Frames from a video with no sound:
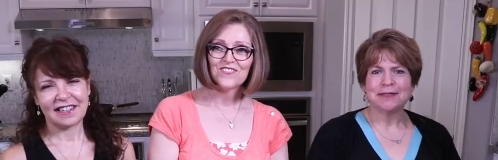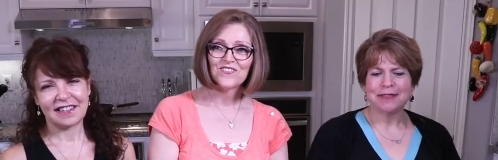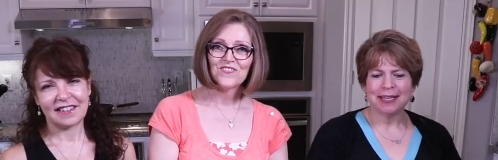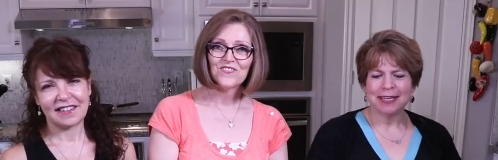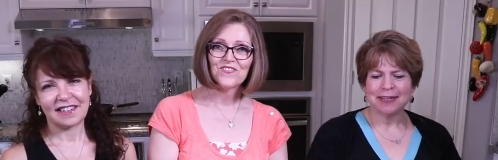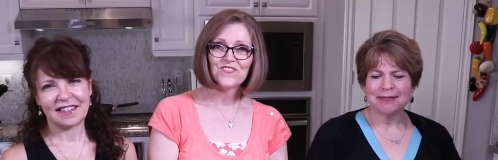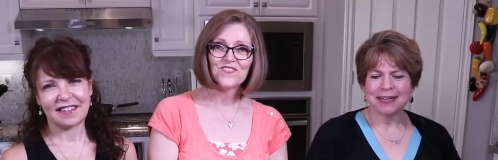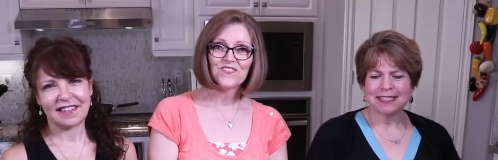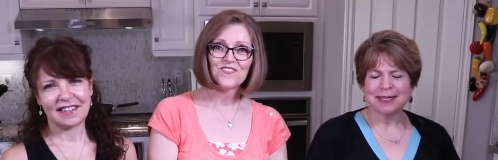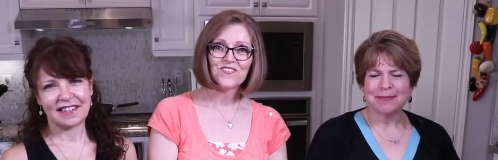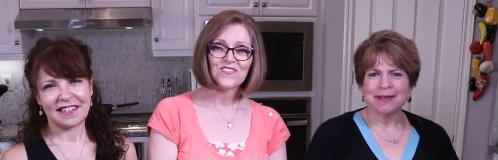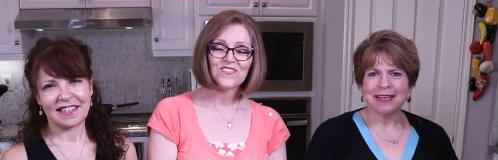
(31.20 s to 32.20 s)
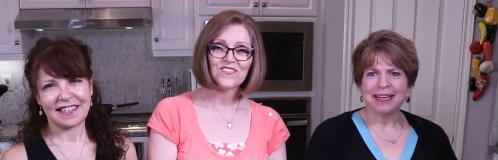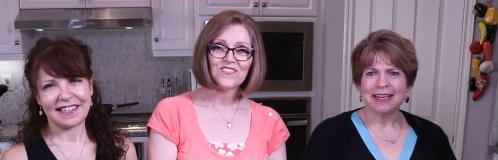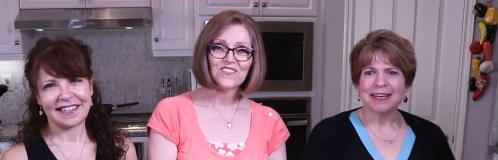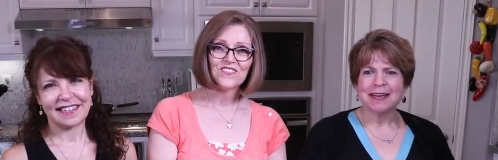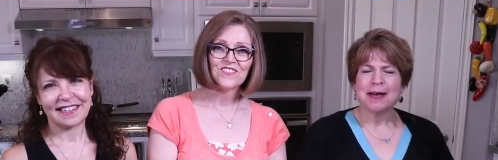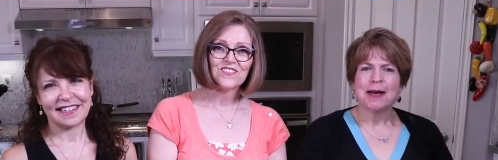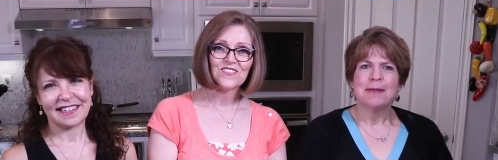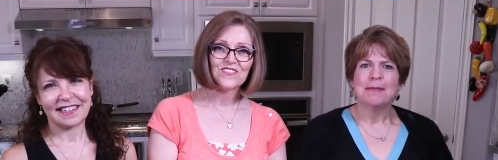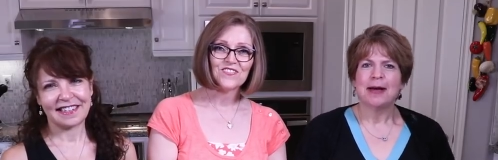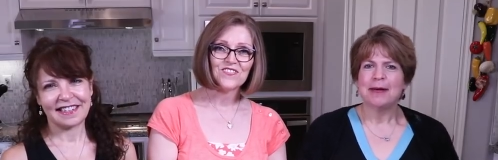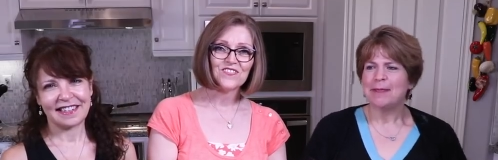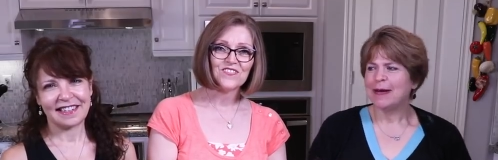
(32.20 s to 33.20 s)
Speaker 1: vegan recipe.
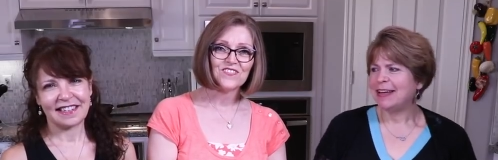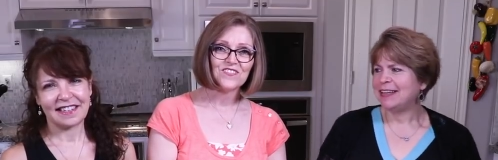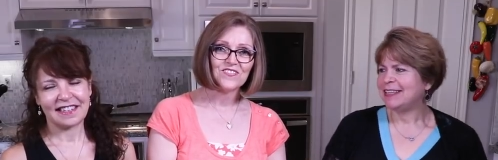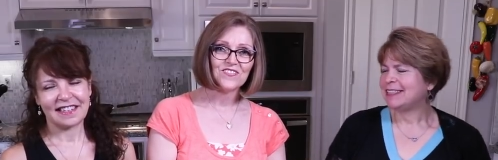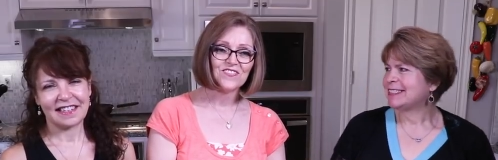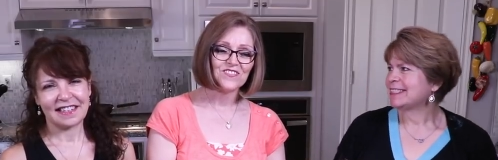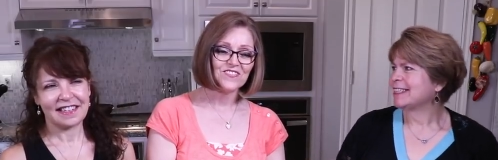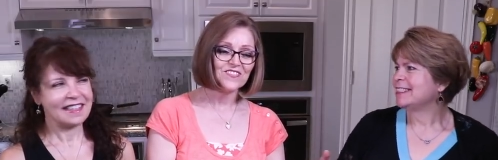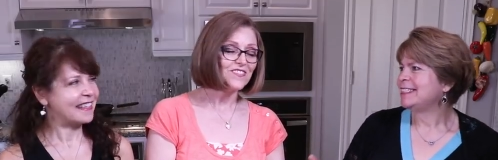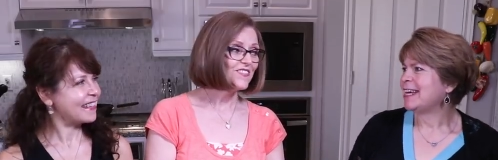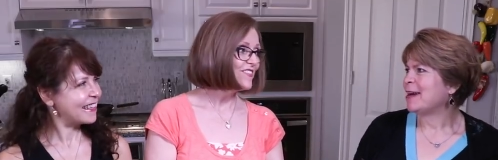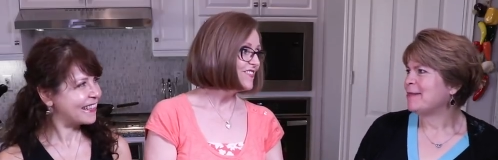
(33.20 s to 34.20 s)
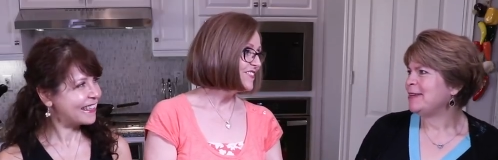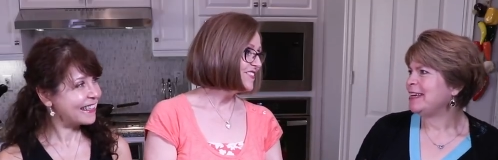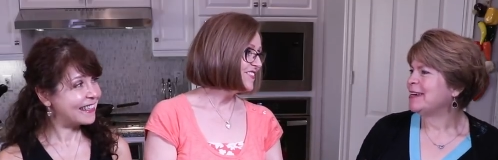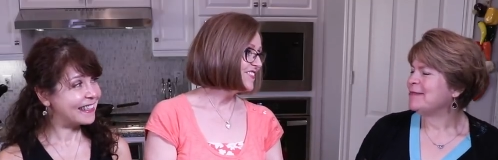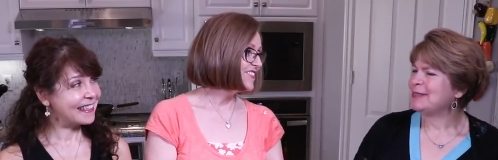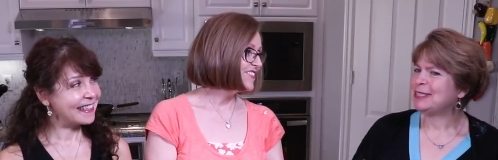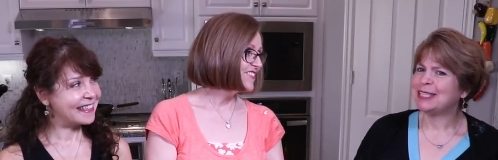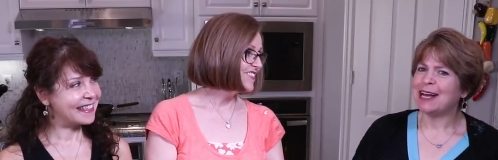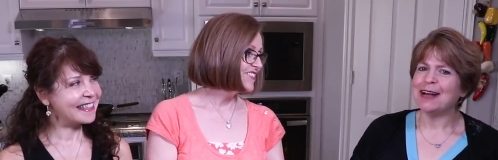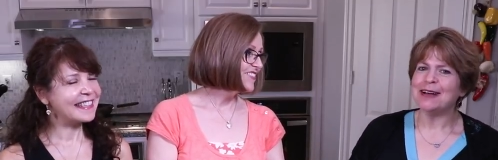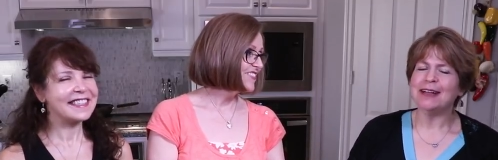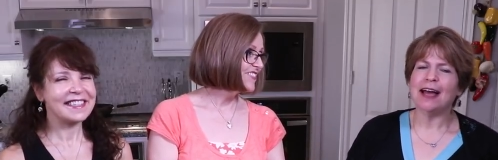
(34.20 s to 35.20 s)
My buddies, Tammy and
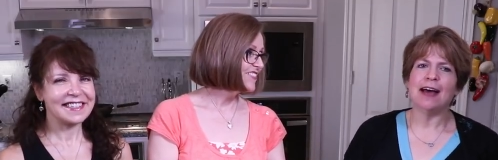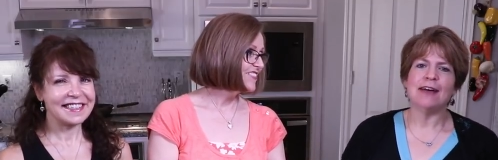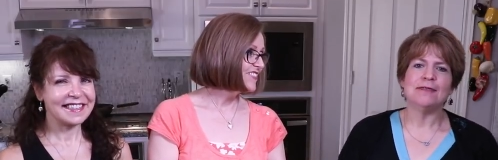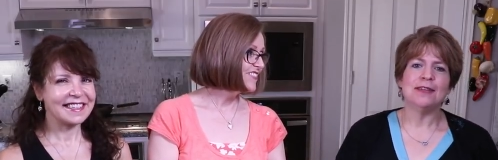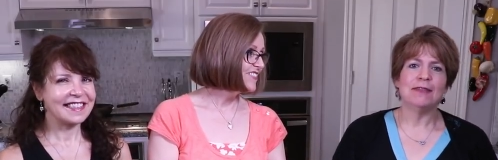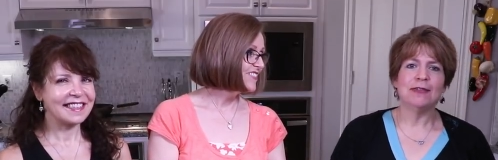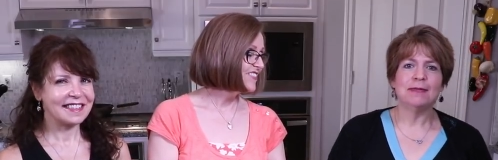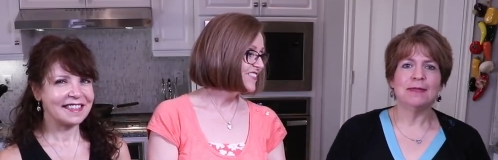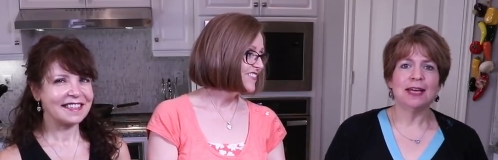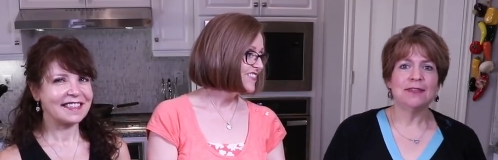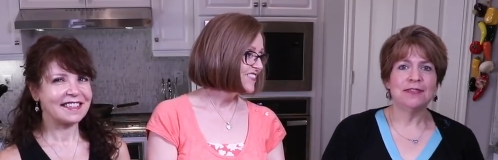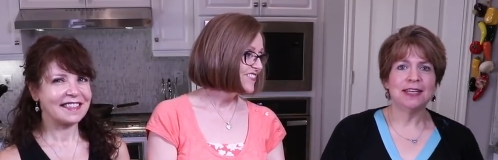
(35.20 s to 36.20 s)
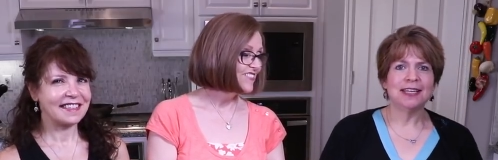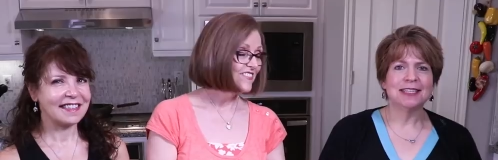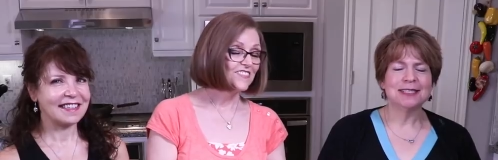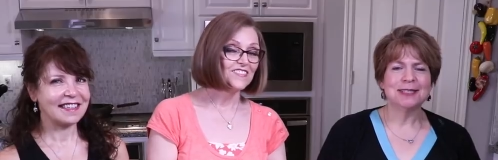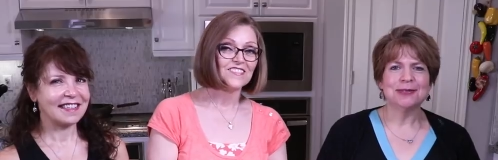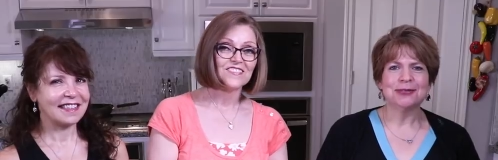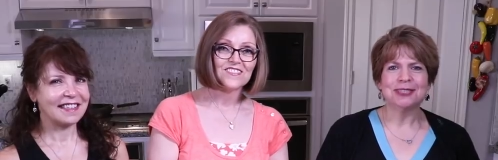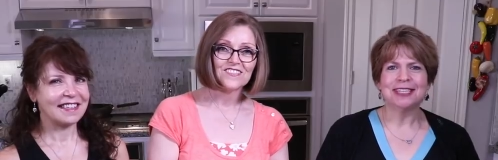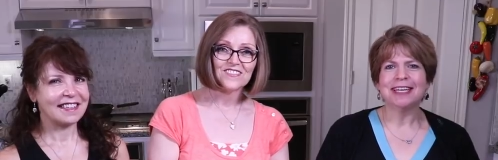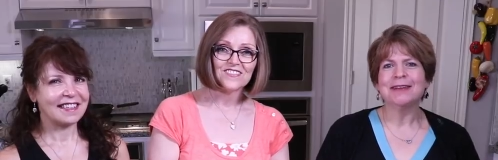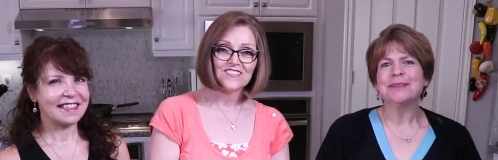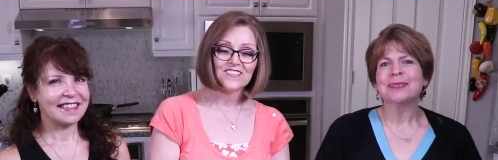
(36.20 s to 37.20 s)
Michelle, have never made vegan
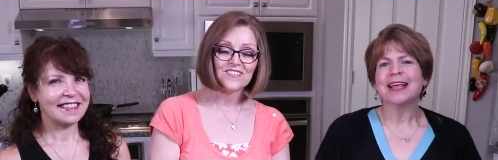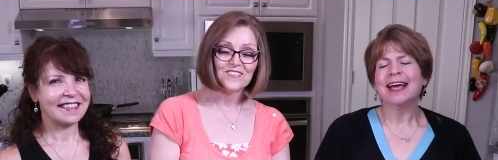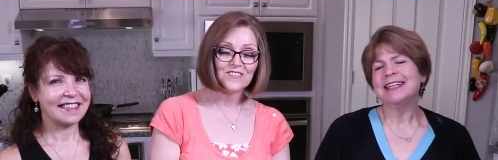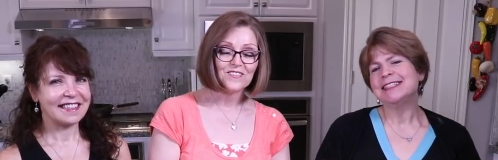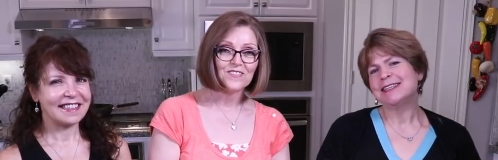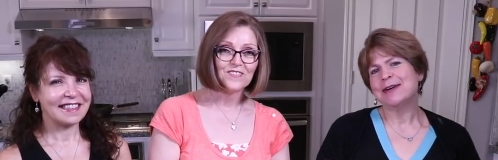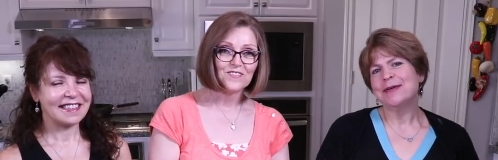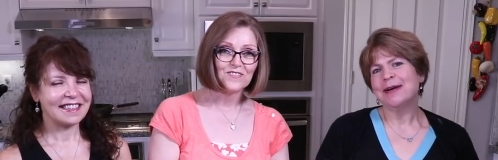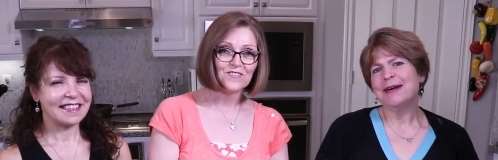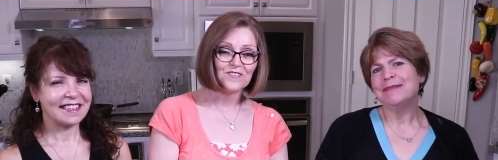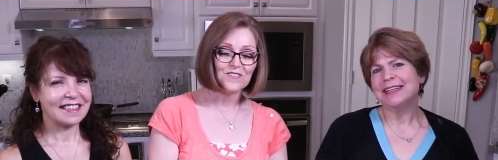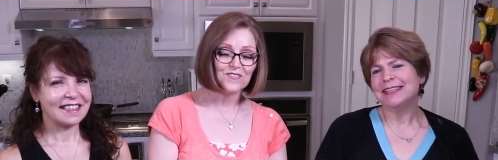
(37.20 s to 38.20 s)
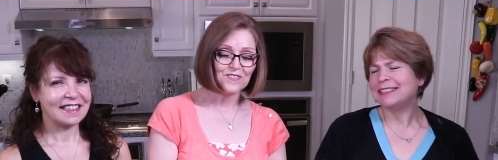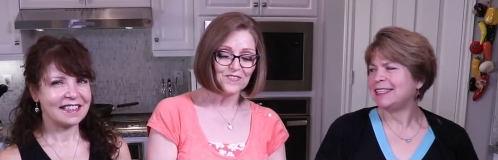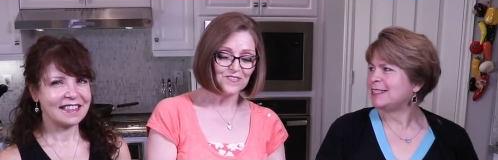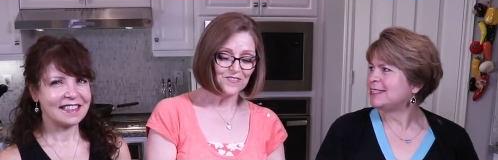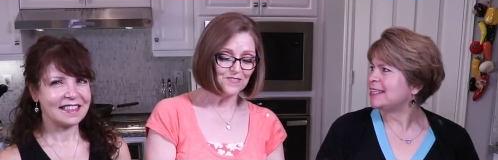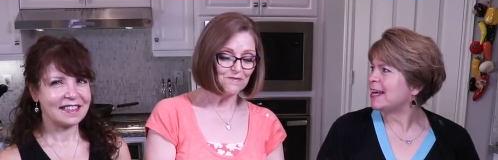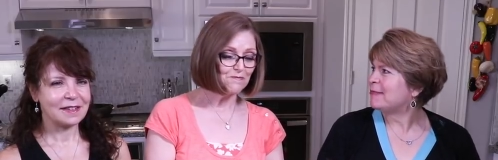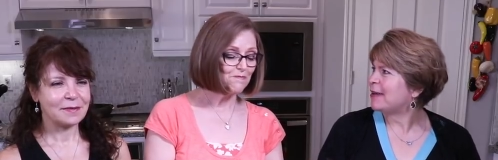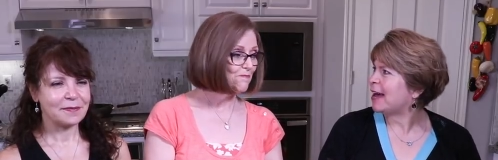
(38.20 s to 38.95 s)
sushi. And so I'm gonna teach them